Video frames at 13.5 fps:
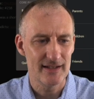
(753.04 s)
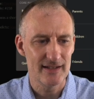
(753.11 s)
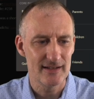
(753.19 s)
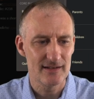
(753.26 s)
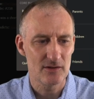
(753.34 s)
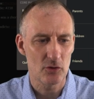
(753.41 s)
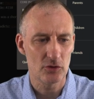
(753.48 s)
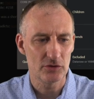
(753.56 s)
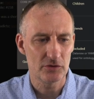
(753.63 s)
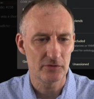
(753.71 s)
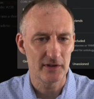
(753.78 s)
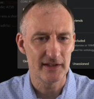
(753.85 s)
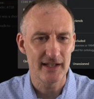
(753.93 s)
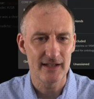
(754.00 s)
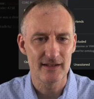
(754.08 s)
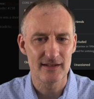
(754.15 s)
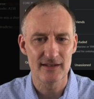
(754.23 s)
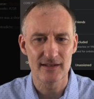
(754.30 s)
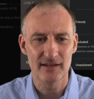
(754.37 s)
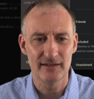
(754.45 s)
is
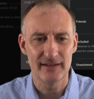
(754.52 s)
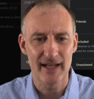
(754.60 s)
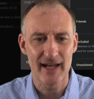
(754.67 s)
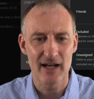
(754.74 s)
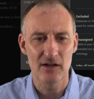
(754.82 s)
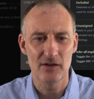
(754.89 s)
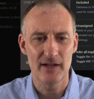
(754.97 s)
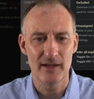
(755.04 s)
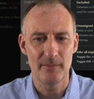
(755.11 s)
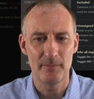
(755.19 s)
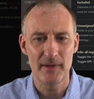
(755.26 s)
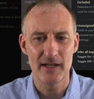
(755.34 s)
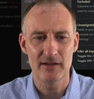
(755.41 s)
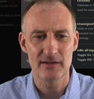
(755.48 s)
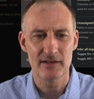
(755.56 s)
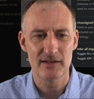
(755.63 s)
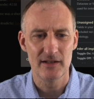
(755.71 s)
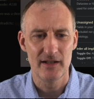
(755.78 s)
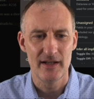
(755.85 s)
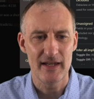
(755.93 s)
contradicts now
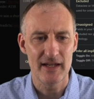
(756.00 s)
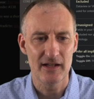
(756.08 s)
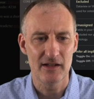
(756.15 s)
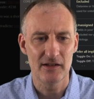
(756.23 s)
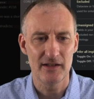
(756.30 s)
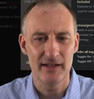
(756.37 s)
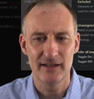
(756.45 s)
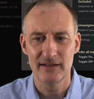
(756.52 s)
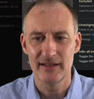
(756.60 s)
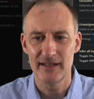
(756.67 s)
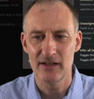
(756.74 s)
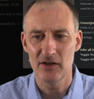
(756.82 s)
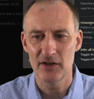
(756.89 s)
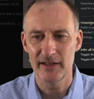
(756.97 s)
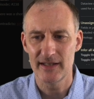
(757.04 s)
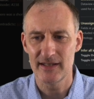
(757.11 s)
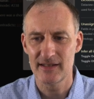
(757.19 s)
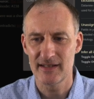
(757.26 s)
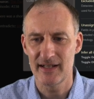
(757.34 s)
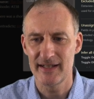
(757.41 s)
appears here in the
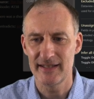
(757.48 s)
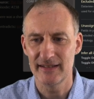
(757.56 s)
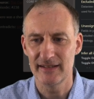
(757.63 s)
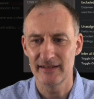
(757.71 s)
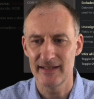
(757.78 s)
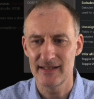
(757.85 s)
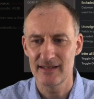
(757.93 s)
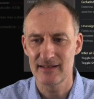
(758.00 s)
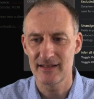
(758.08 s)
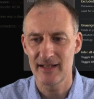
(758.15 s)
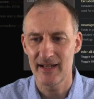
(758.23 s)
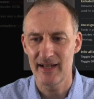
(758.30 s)
unassigned list.